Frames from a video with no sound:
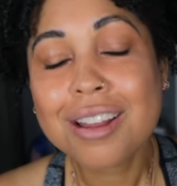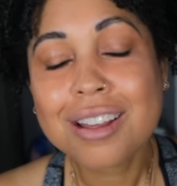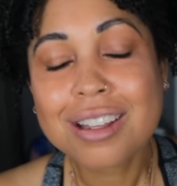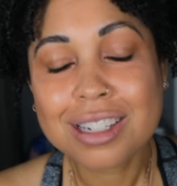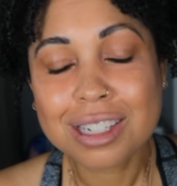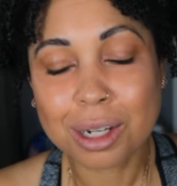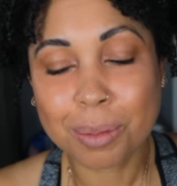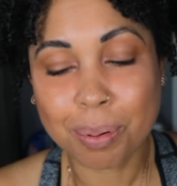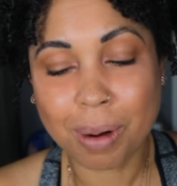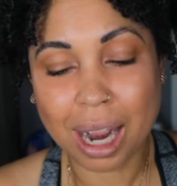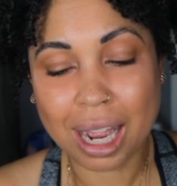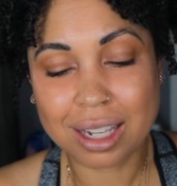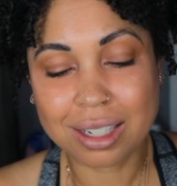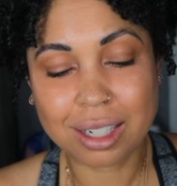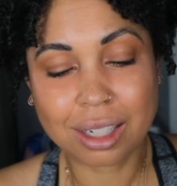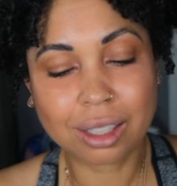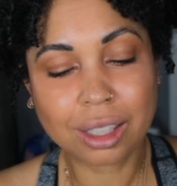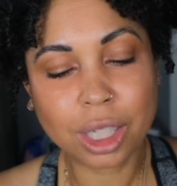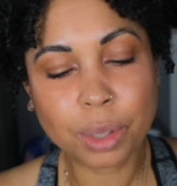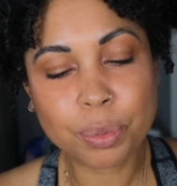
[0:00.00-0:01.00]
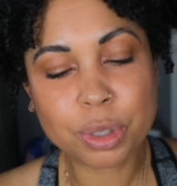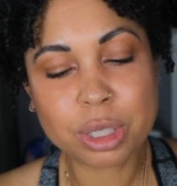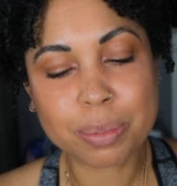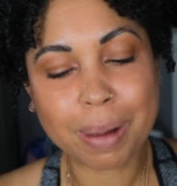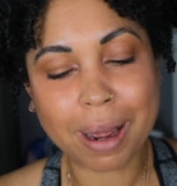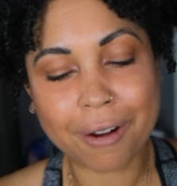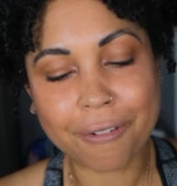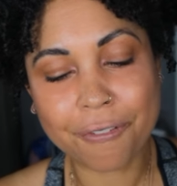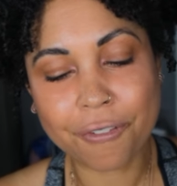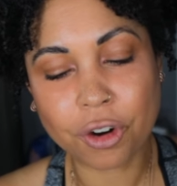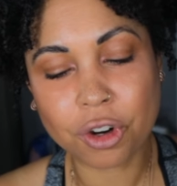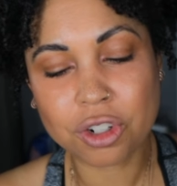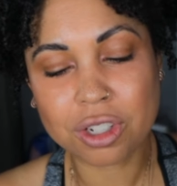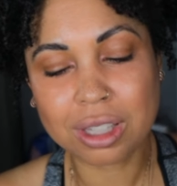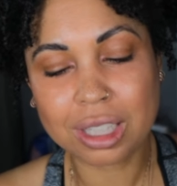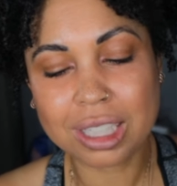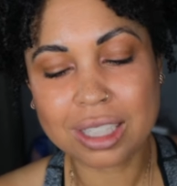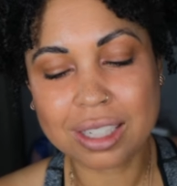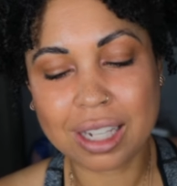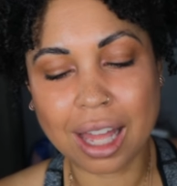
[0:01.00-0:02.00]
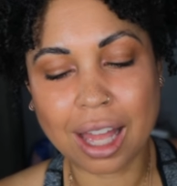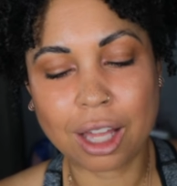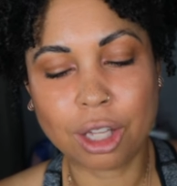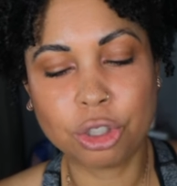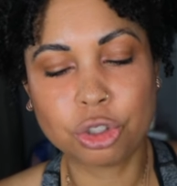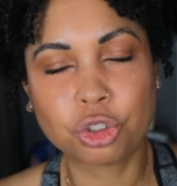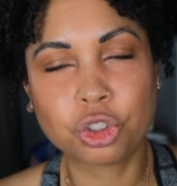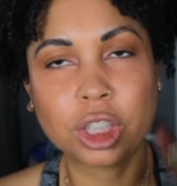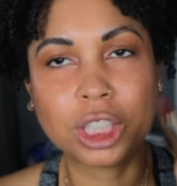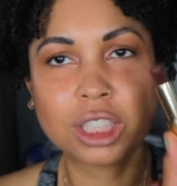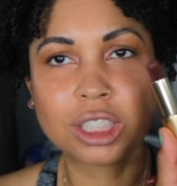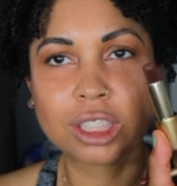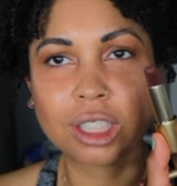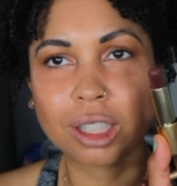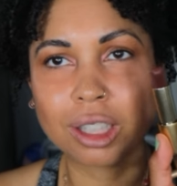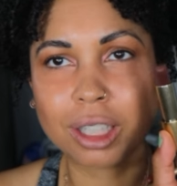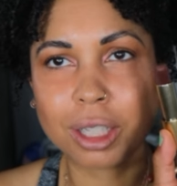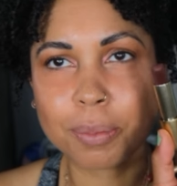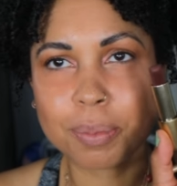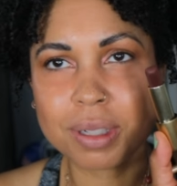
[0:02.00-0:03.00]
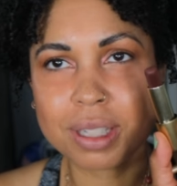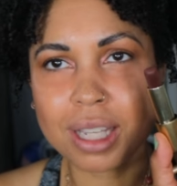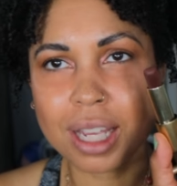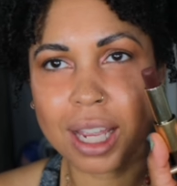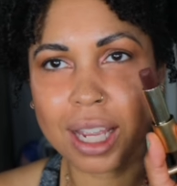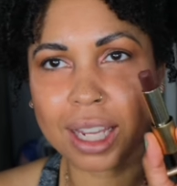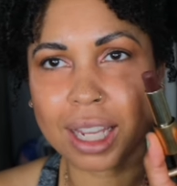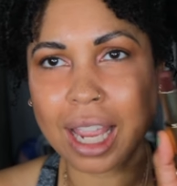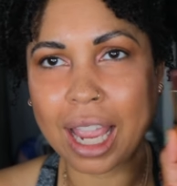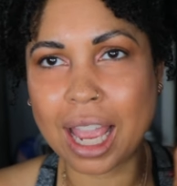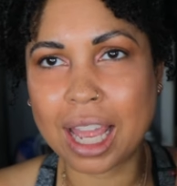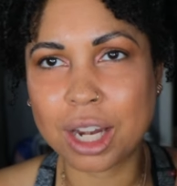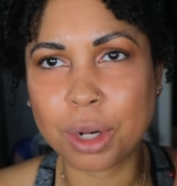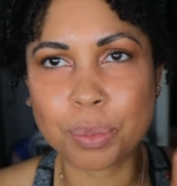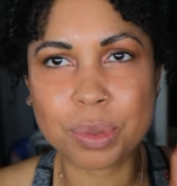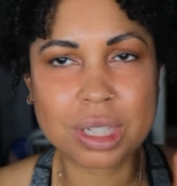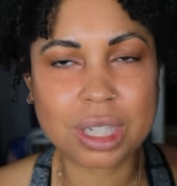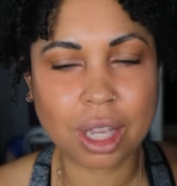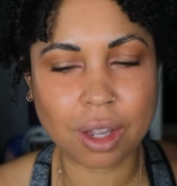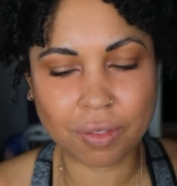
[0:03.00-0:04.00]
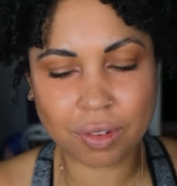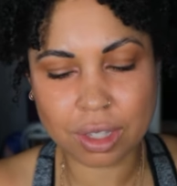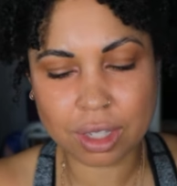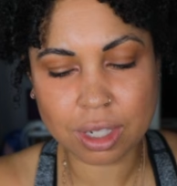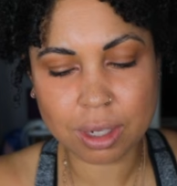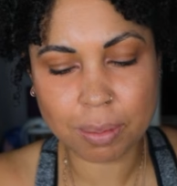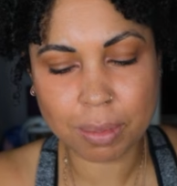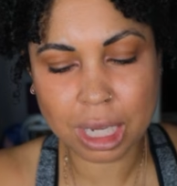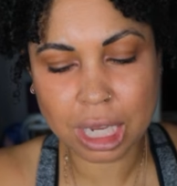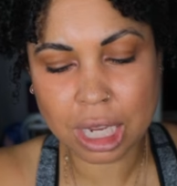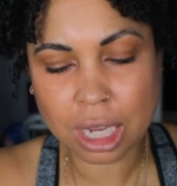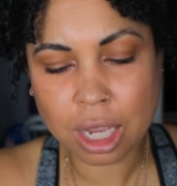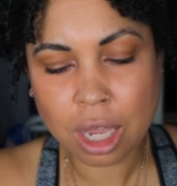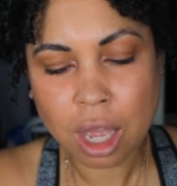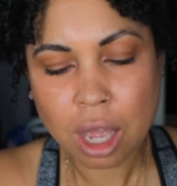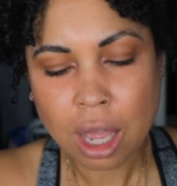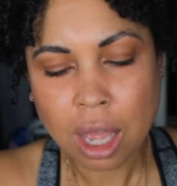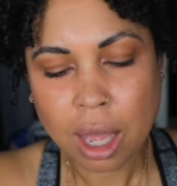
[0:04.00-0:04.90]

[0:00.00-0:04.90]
surprisingly, was my first Lisa Eldridge lipstick, and it was given to me